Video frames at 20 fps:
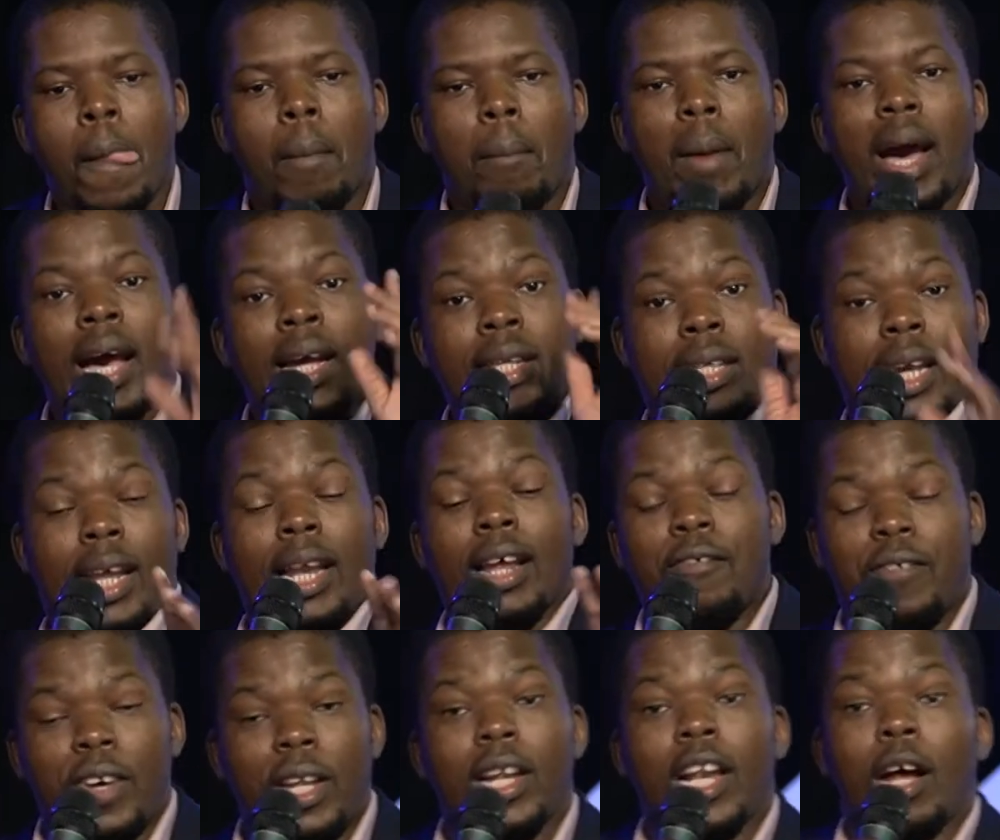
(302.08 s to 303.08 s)
bayadela
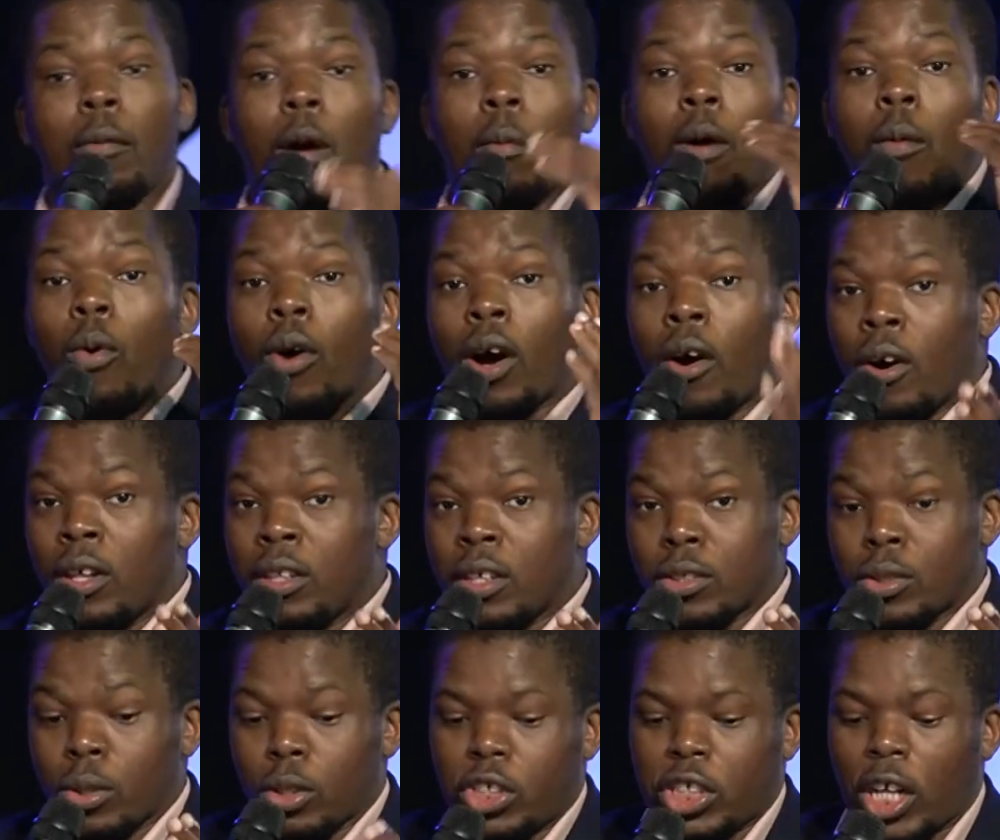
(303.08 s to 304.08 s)
vele laba babuka on the
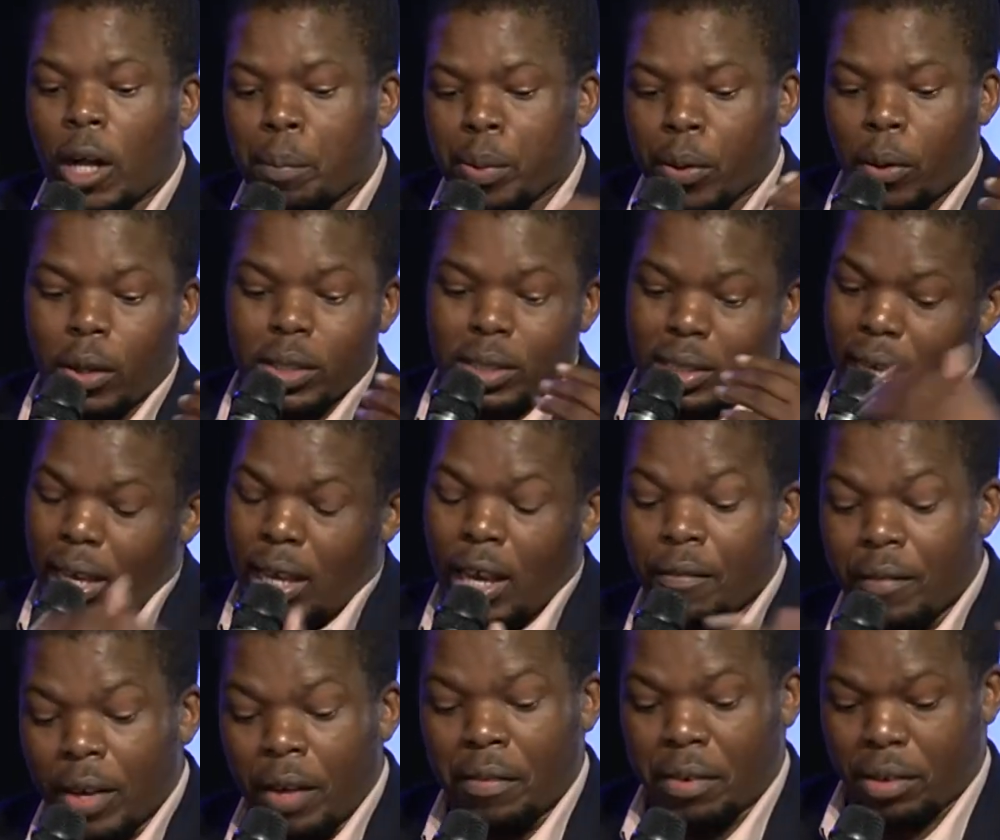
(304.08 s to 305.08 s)
social because they have
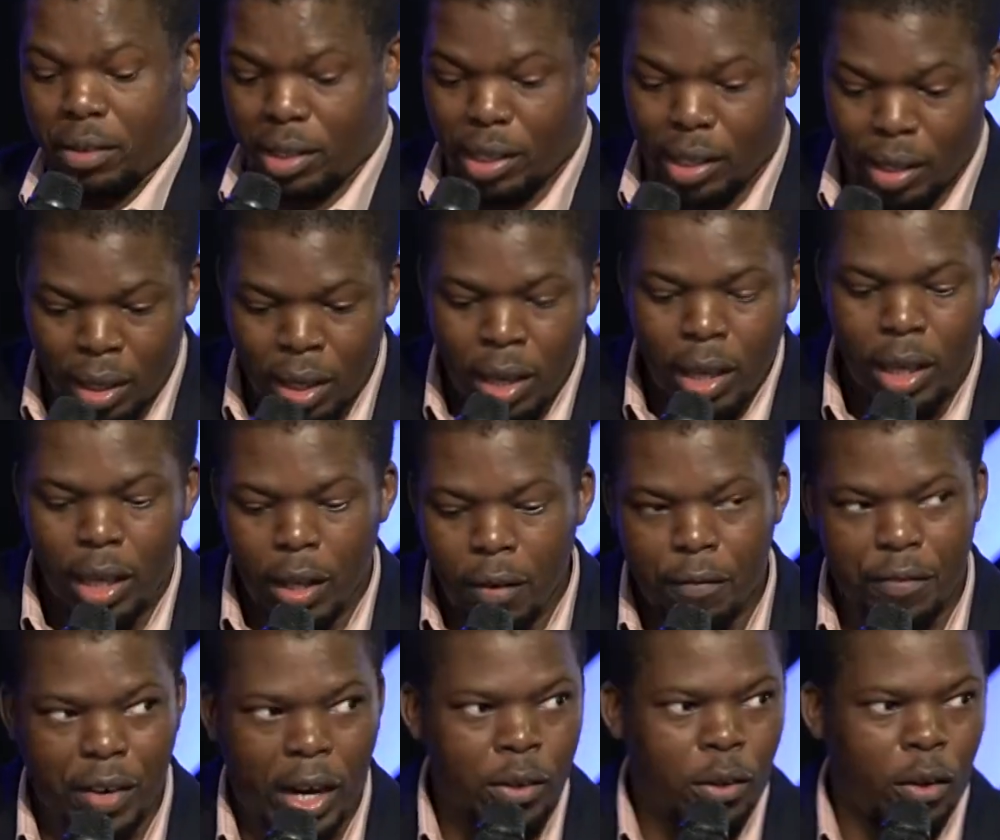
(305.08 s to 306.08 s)
everything in
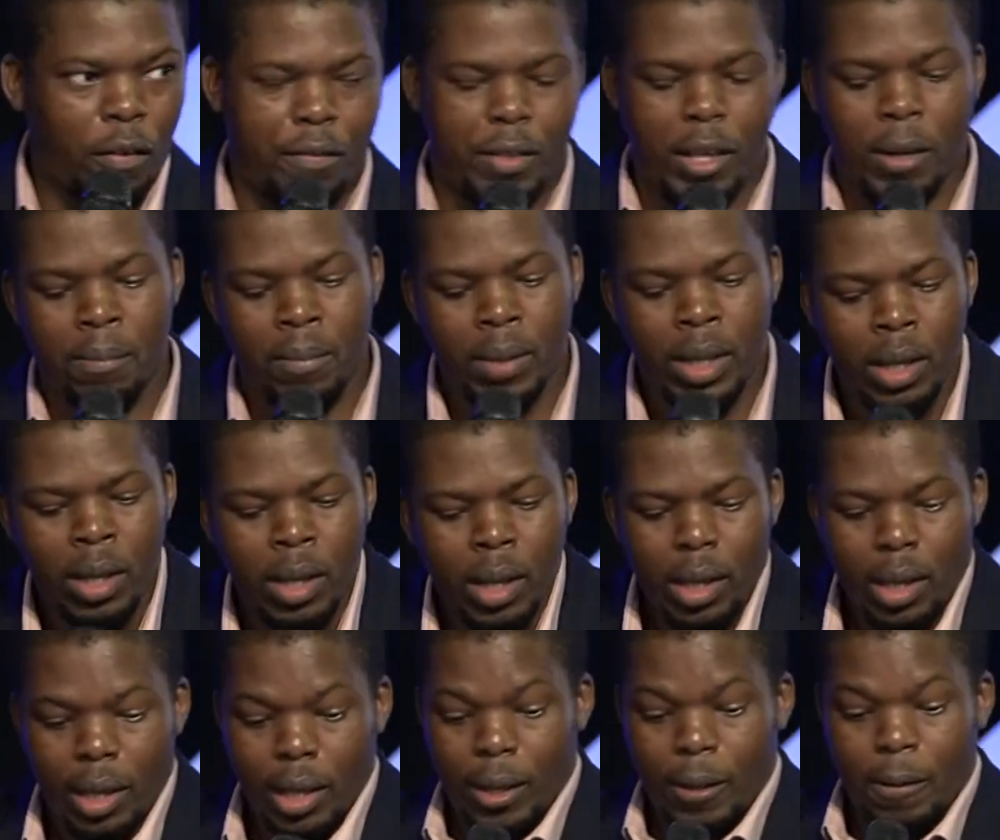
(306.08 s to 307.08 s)
front of them.
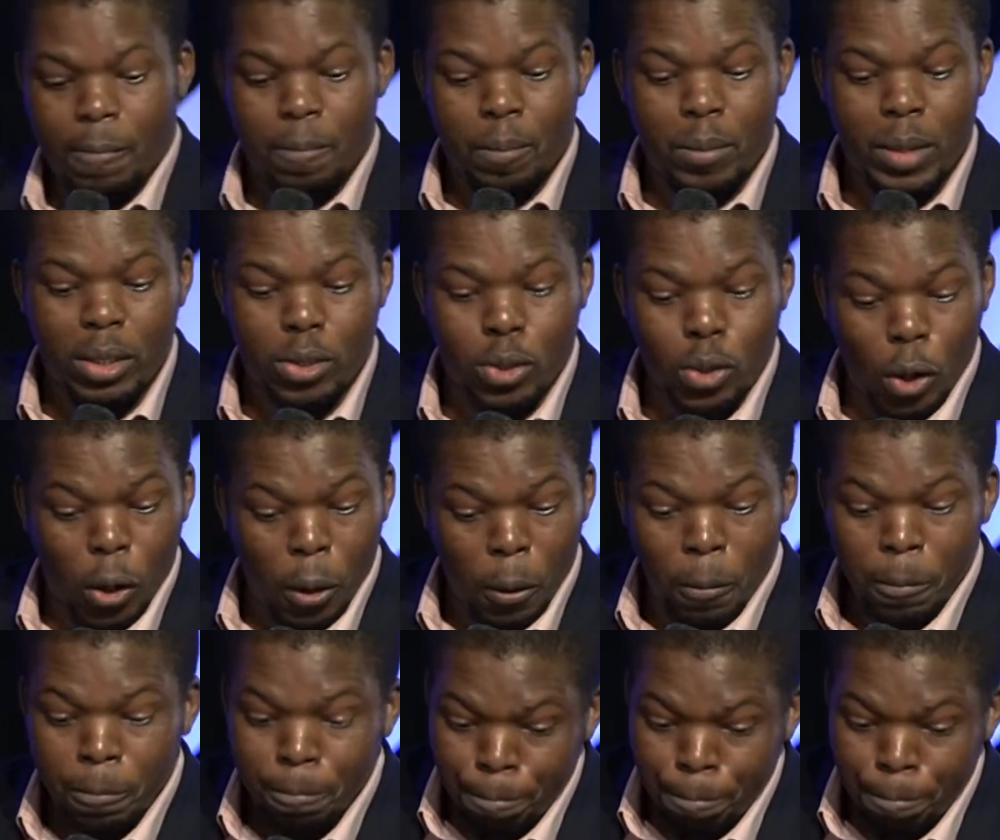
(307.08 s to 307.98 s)
So